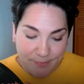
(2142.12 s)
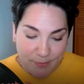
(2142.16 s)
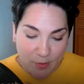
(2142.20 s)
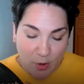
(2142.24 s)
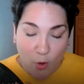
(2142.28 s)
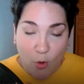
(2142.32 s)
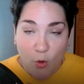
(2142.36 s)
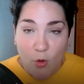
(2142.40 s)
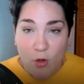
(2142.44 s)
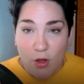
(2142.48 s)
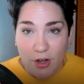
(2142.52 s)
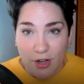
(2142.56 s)

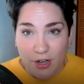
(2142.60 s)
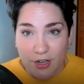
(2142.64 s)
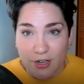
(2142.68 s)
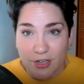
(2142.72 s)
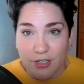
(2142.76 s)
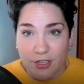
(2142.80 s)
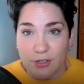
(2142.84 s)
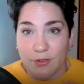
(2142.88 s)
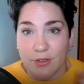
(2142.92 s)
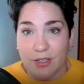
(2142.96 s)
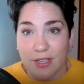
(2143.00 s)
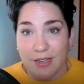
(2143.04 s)
Or
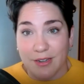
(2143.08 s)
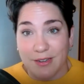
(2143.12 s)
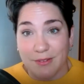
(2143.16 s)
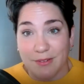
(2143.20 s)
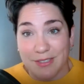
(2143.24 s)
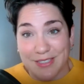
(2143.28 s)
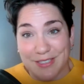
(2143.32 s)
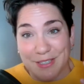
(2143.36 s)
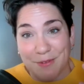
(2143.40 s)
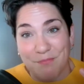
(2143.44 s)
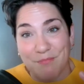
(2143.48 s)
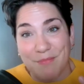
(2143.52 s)
you can
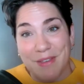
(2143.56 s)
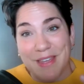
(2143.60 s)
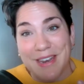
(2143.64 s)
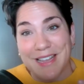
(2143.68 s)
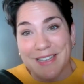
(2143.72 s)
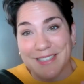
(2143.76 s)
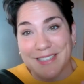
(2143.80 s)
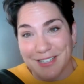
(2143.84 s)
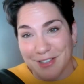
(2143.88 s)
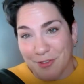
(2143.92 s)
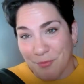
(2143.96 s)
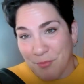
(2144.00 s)
submit
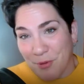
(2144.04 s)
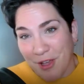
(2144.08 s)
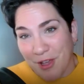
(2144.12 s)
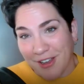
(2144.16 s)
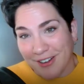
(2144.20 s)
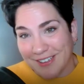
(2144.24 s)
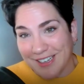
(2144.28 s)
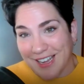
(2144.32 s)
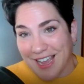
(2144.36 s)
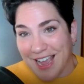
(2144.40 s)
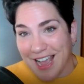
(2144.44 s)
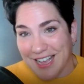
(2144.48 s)
it to the
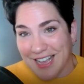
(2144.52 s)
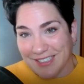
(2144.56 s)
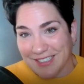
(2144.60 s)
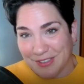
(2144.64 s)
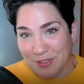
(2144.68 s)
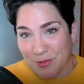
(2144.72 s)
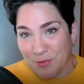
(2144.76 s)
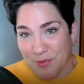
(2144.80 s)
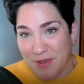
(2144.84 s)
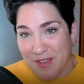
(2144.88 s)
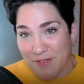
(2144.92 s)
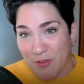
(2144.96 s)
podcast.
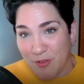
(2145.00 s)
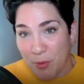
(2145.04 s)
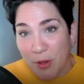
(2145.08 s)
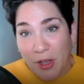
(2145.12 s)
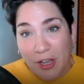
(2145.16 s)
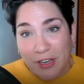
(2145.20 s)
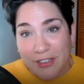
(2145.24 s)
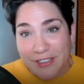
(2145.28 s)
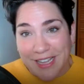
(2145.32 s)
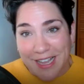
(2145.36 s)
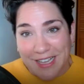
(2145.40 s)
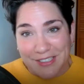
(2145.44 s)
So we have a
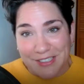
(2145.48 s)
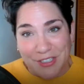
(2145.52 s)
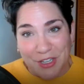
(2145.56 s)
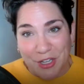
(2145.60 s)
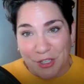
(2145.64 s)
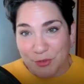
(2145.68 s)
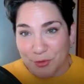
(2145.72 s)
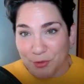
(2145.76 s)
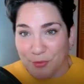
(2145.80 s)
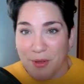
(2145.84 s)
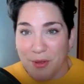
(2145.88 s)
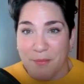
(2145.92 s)
podcast
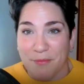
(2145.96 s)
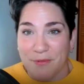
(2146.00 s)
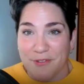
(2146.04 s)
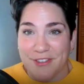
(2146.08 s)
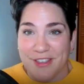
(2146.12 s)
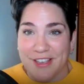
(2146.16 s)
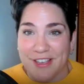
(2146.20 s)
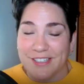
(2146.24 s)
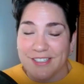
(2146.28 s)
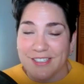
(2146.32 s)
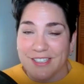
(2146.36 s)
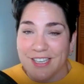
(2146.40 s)
called Remember
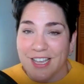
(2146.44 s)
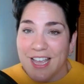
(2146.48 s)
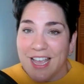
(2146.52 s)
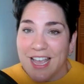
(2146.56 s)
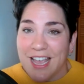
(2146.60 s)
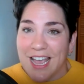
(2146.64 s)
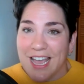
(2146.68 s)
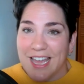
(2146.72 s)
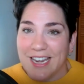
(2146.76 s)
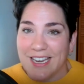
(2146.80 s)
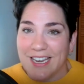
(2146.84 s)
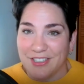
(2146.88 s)
This,
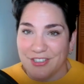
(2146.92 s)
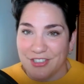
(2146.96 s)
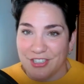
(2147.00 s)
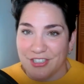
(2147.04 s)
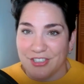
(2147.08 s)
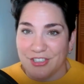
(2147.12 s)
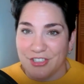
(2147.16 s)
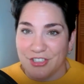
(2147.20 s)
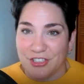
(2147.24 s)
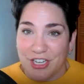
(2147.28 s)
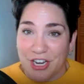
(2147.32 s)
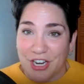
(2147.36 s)
and it
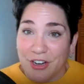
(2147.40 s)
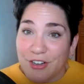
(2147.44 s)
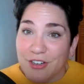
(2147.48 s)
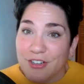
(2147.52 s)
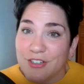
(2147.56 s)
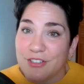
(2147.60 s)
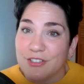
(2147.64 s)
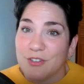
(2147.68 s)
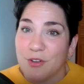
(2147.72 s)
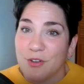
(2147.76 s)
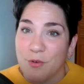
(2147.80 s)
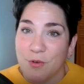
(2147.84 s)
just
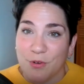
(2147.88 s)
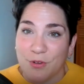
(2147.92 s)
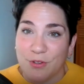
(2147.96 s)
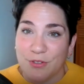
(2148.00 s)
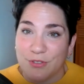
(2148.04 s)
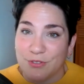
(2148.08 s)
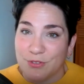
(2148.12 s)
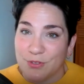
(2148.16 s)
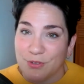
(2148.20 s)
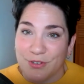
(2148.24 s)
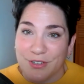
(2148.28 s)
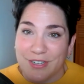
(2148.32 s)
shares
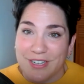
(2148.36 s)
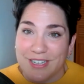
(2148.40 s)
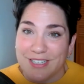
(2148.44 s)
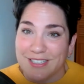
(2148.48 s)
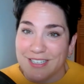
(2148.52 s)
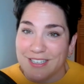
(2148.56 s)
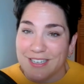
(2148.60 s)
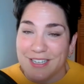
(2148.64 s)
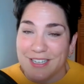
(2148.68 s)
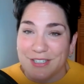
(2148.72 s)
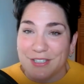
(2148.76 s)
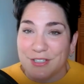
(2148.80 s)
oral stories
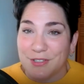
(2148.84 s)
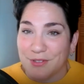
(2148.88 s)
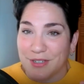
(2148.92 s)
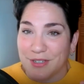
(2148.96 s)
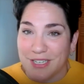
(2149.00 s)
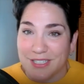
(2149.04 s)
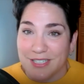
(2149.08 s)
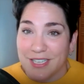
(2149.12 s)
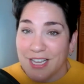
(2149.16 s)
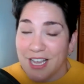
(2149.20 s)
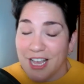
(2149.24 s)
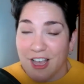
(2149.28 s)
and
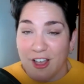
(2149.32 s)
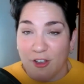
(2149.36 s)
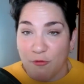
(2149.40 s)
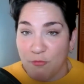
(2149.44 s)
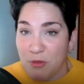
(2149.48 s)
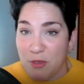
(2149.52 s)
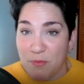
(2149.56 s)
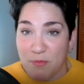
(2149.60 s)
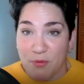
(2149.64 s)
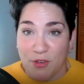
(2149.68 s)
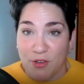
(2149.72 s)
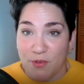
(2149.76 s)
histories of
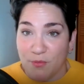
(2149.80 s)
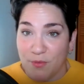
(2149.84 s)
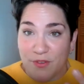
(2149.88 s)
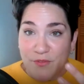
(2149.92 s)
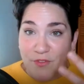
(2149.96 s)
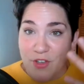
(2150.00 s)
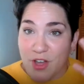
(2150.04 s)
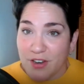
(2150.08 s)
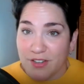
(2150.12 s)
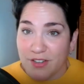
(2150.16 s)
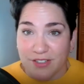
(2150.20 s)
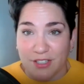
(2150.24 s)
people. And we've
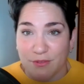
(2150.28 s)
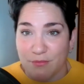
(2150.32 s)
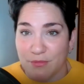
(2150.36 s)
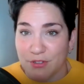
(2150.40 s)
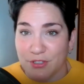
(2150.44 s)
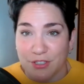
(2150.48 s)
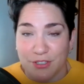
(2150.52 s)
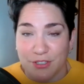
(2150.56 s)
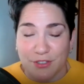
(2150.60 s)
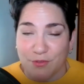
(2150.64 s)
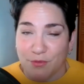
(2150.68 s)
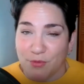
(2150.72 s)
gotten
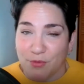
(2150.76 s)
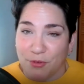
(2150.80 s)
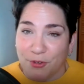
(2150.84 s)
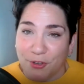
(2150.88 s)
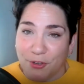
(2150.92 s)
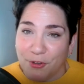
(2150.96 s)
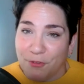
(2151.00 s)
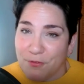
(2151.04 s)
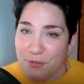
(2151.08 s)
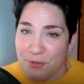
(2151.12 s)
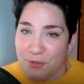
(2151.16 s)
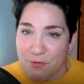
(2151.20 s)
submissions from
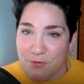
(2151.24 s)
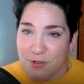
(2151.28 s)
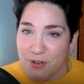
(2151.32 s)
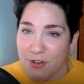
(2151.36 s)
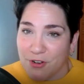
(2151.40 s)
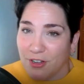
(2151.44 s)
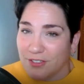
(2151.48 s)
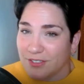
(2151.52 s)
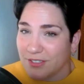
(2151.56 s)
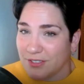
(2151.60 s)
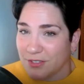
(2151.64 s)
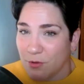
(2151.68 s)
all over the
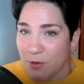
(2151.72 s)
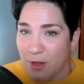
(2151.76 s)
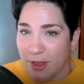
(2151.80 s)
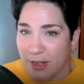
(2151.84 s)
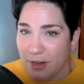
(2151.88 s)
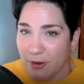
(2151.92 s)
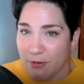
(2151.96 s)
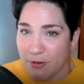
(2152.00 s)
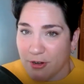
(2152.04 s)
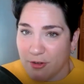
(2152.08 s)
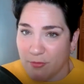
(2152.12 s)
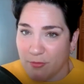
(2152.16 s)
world. It's quite
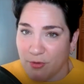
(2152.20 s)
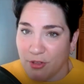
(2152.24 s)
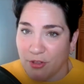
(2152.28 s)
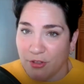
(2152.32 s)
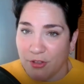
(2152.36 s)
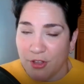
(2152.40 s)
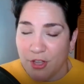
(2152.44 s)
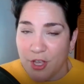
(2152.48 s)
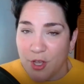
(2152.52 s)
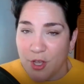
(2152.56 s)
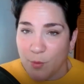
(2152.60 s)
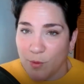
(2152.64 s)

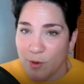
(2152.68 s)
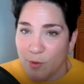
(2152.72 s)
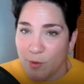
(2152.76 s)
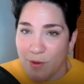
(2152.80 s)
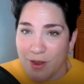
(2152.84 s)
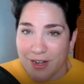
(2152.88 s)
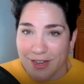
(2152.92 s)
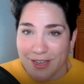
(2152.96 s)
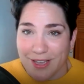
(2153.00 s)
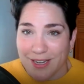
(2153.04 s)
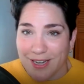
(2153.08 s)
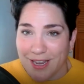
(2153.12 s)
incredible. We
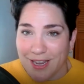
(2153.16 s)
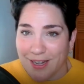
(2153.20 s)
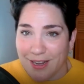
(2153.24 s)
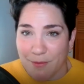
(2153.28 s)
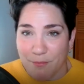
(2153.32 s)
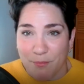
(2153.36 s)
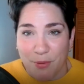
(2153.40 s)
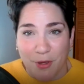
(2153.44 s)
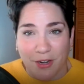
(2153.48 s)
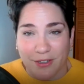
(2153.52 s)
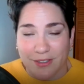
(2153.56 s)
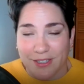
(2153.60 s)
won a
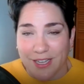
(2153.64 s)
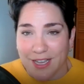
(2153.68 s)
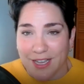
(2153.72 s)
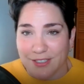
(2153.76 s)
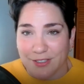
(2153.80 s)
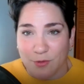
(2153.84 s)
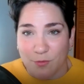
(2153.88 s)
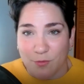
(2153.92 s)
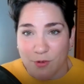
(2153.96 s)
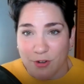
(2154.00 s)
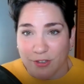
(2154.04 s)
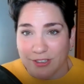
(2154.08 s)
Canadian
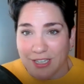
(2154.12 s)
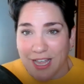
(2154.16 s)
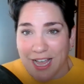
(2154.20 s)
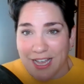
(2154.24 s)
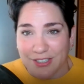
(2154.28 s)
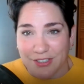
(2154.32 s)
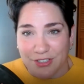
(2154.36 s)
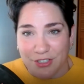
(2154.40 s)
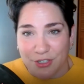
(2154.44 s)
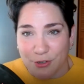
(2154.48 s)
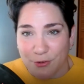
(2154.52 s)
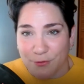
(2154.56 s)
Podcast Award
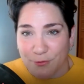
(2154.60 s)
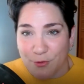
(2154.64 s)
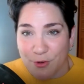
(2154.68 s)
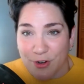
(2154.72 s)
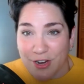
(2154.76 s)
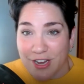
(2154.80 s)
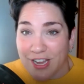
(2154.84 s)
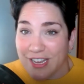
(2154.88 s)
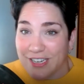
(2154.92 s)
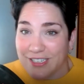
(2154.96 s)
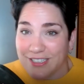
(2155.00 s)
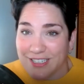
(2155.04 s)
last year
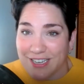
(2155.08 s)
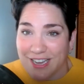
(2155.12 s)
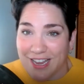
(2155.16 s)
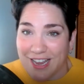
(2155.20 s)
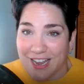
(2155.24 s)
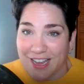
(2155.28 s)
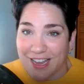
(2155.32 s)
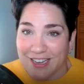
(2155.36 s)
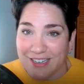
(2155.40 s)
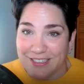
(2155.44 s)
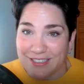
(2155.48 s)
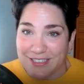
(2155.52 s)
for it.
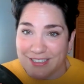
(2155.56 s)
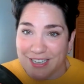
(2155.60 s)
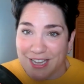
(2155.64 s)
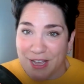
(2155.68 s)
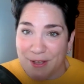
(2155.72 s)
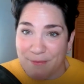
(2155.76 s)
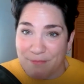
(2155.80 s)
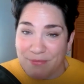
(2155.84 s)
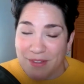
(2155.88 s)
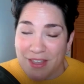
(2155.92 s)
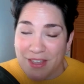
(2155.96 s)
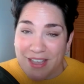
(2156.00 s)

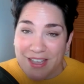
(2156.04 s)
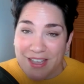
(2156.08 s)
And